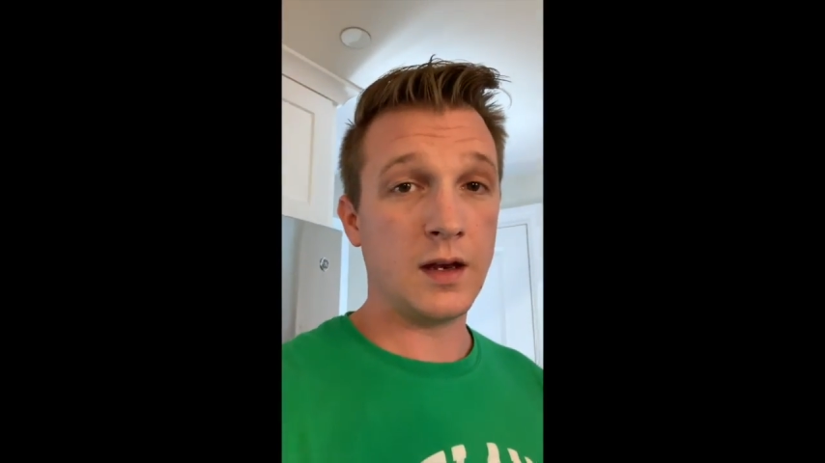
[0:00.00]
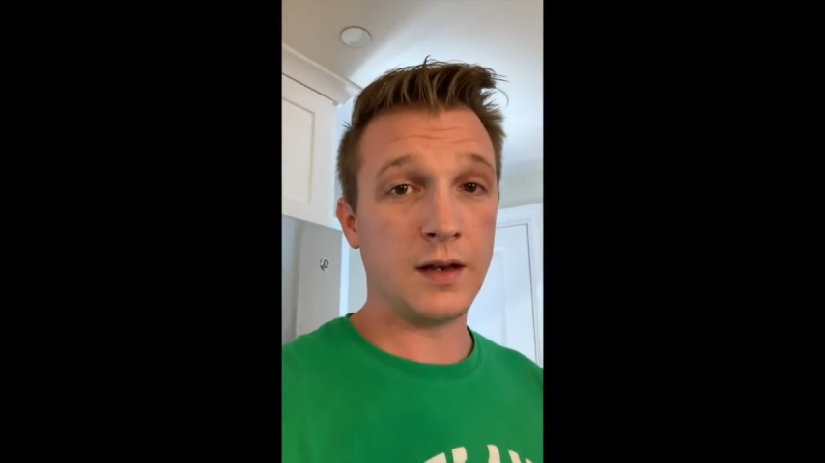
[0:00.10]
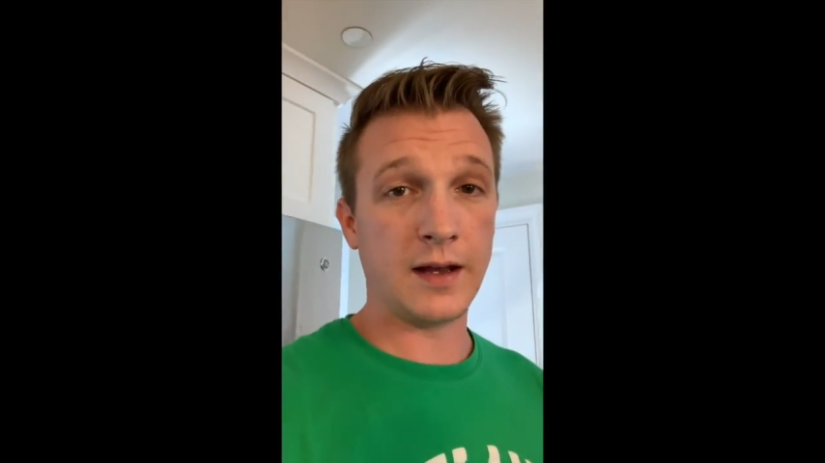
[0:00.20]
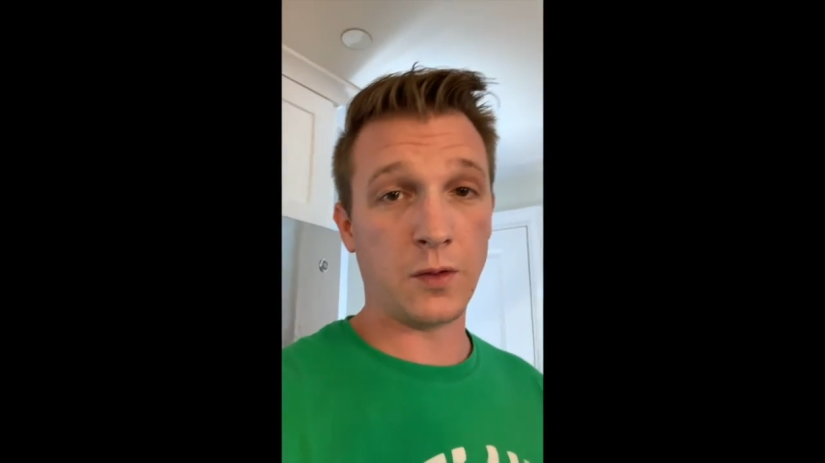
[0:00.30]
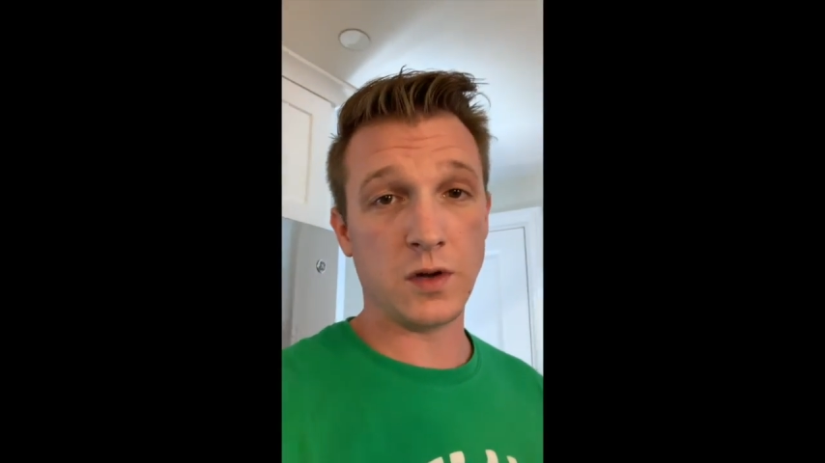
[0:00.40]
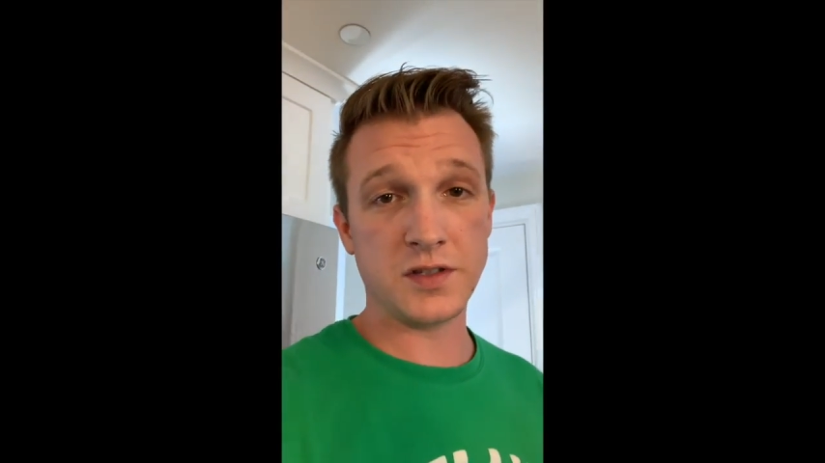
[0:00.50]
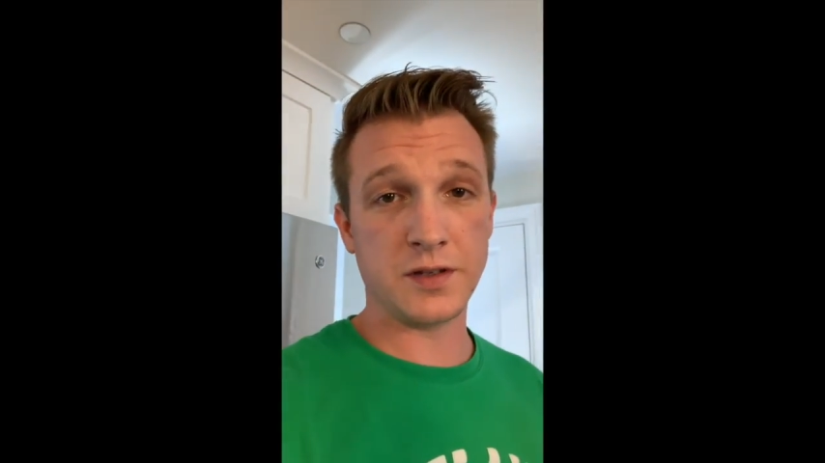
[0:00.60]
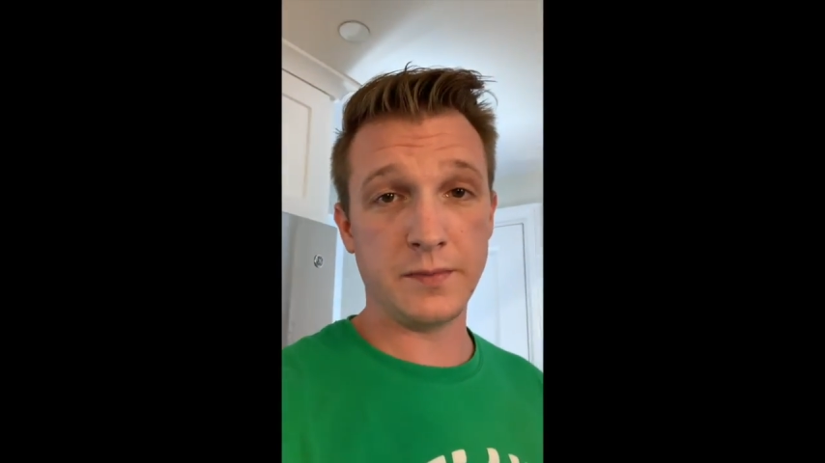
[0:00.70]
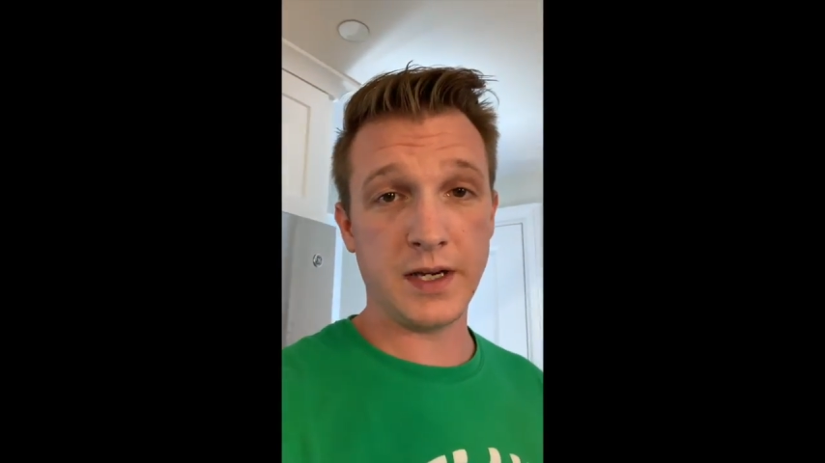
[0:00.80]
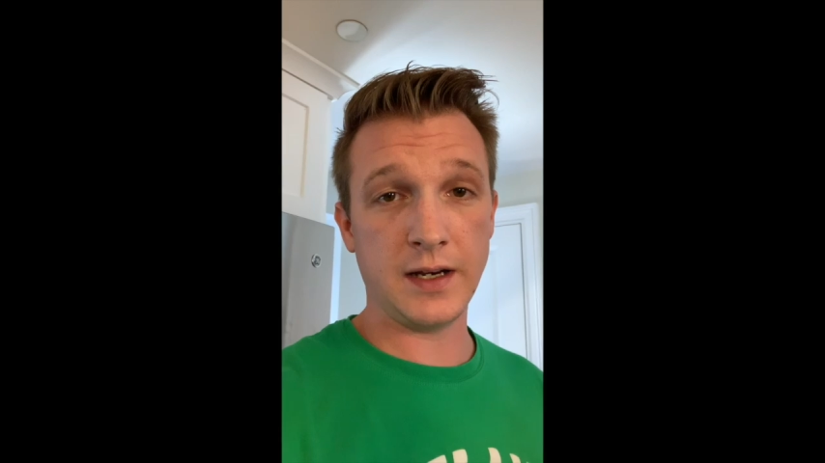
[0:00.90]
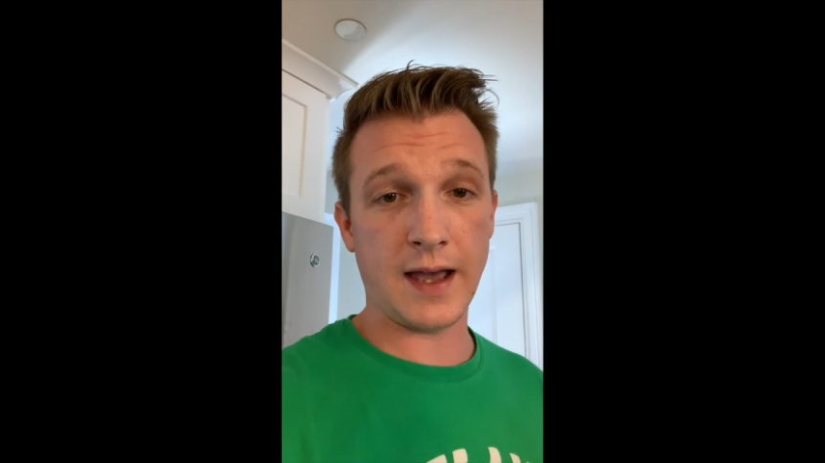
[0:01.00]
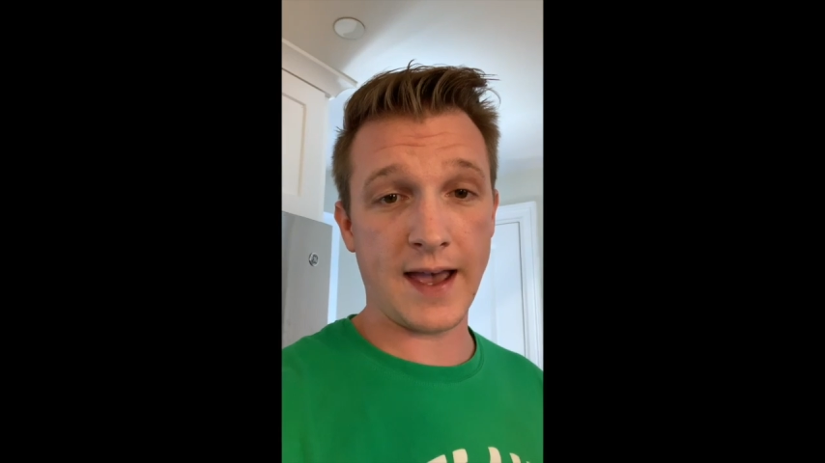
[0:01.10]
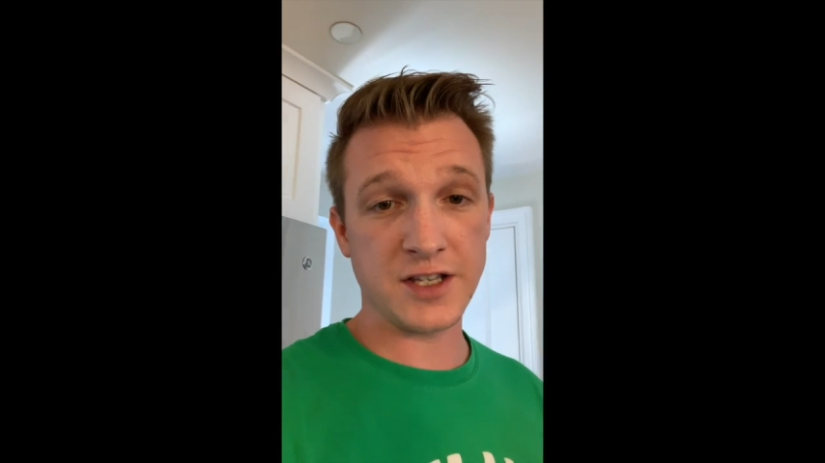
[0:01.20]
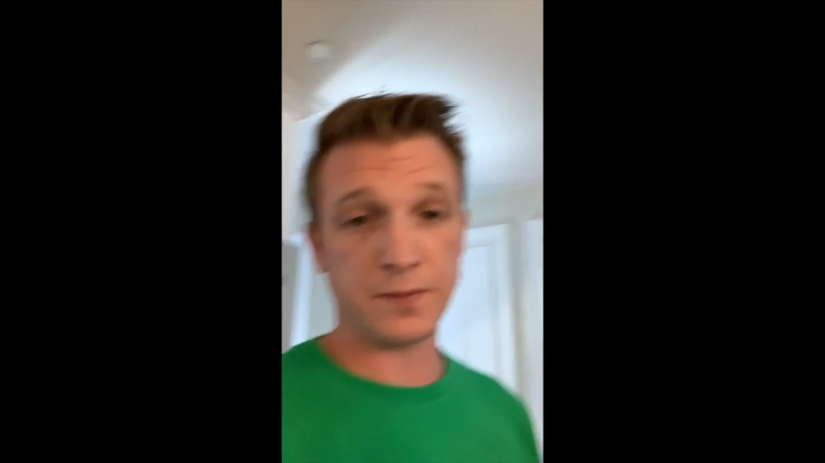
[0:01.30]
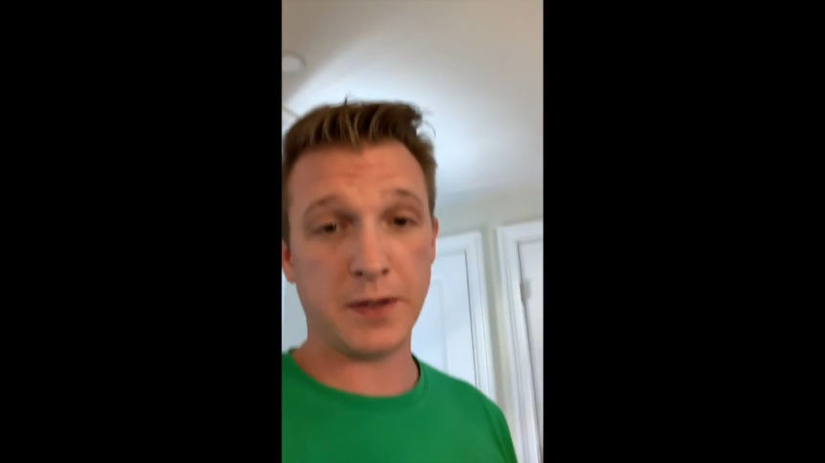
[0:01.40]
Now once the meat
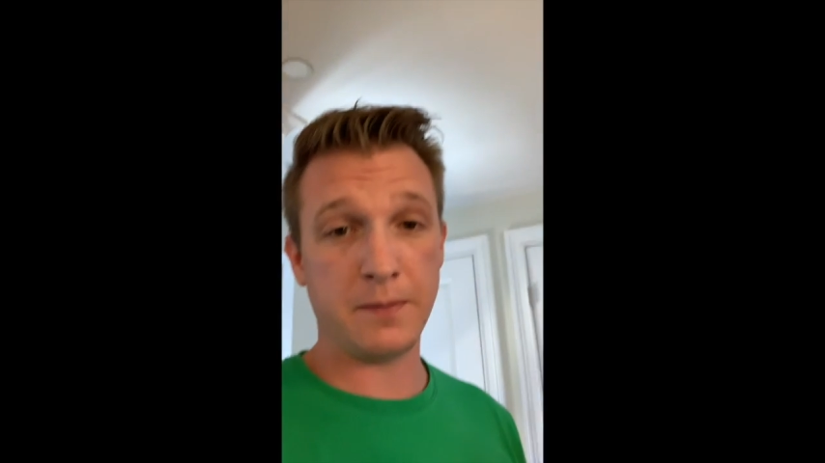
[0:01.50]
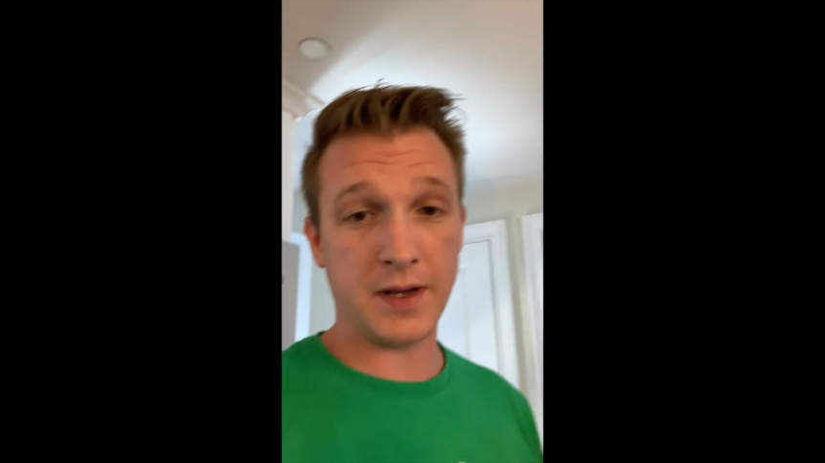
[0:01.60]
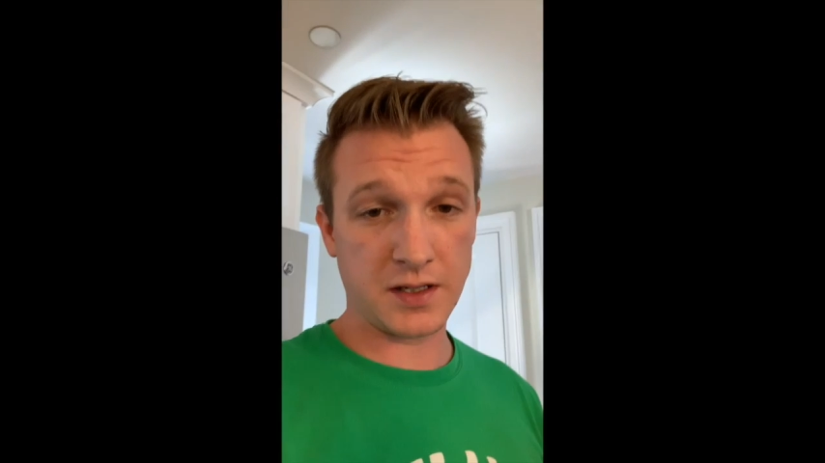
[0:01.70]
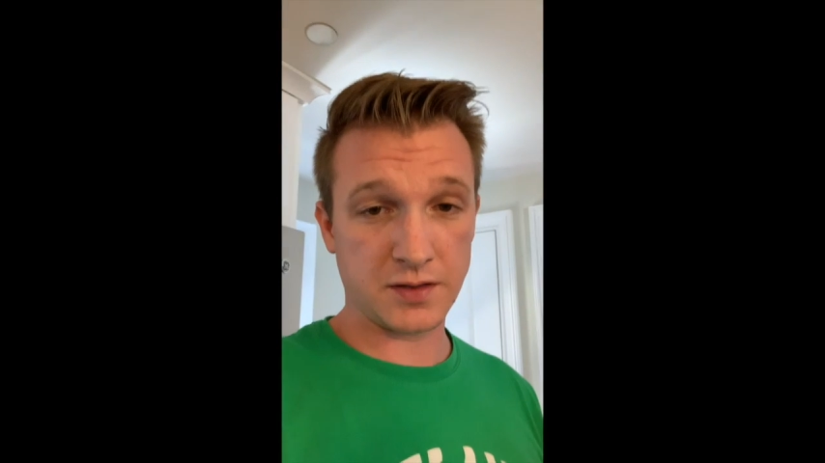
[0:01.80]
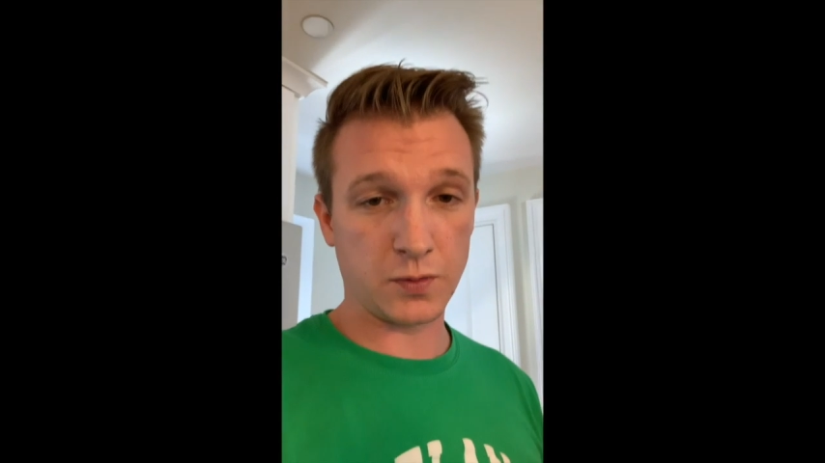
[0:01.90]
has been mixed,